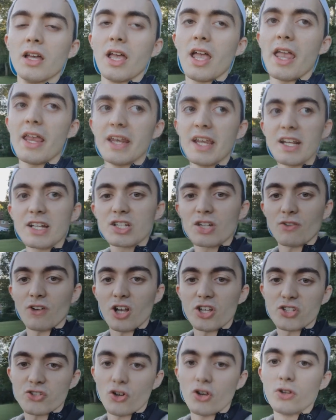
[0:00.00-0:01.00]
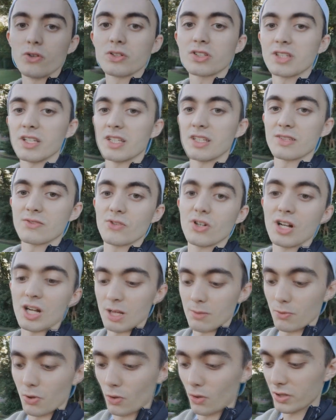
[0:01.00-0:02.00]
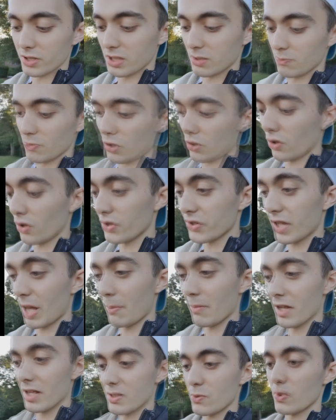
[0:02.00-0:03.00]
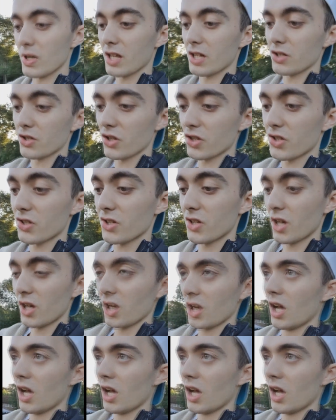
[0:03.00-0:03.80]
in each of our strokes is really important, because that means we can just